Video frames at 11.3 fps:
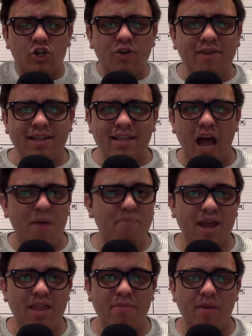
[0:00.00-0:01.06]
you have any Tom
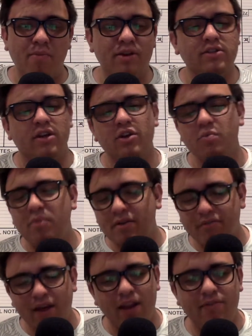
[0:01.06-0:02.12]
Petty memories? Are you a big
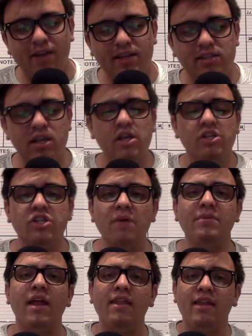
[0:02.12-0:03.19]
fan of his? Jump
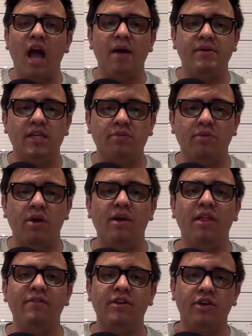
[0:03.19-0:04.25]
down in the comment section below. I'd
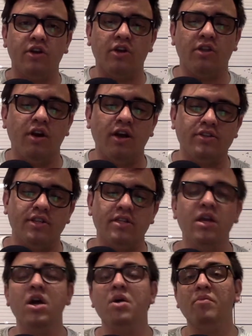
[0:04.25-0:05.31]
love to hear your thoughts on this.
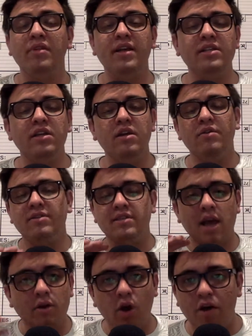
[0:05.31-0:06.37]
Please
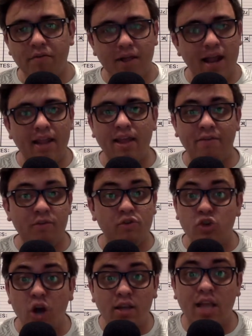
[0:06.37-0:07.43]
sound off. any, if you
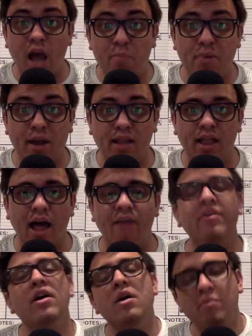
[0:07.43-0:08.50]
saw Tom Petty live,
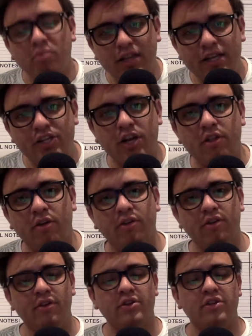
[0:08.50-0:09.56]
please share those,
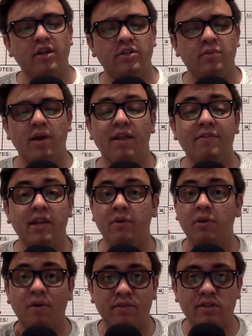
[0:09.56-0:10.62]
those thoughts as well. I'd love to hear what
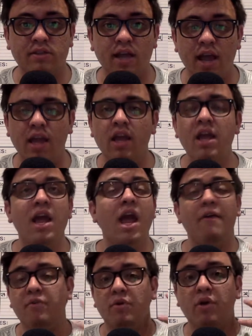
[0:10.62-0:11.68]
you have to say. And
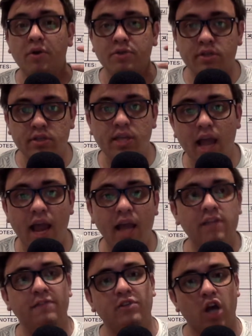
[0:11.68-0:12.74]
if you were close to the
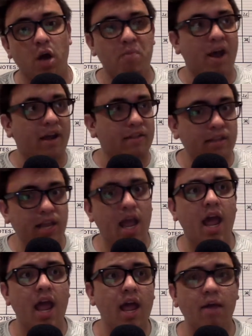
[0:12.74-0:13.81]
stage, if you saw him back in the
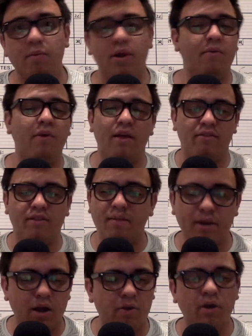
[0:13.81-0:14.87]
day, what, whatever, let
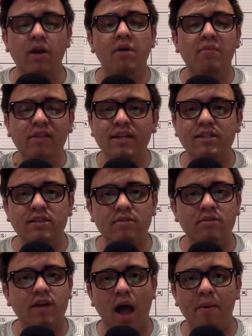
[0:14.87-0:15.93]
me know. Please
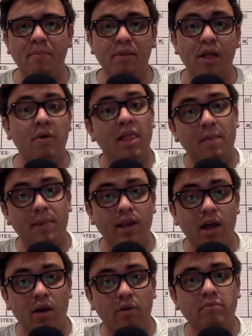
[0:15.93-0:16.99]
comment below and let me
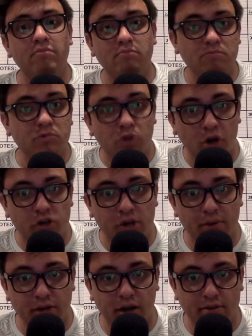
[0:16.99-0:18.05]
know. Sorry,
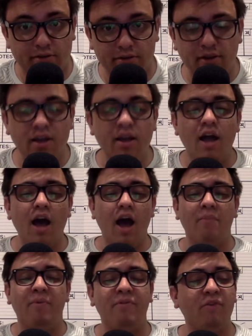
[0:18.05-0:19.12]
Jeremy Johns. Uh,
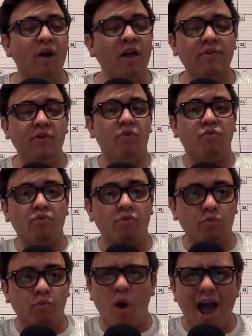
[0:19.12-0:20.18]
but for all of you,
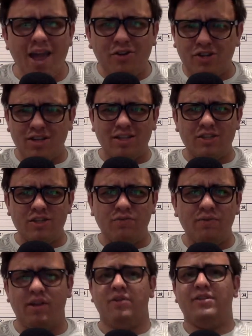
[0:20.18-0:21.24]
why you should listen to
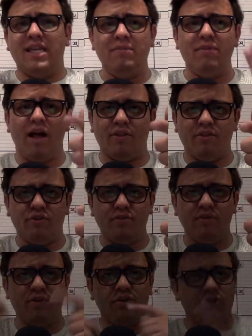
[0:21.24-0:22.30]
videos, keep it locked in this
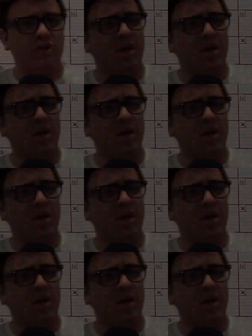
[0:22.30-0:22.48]
review show. The J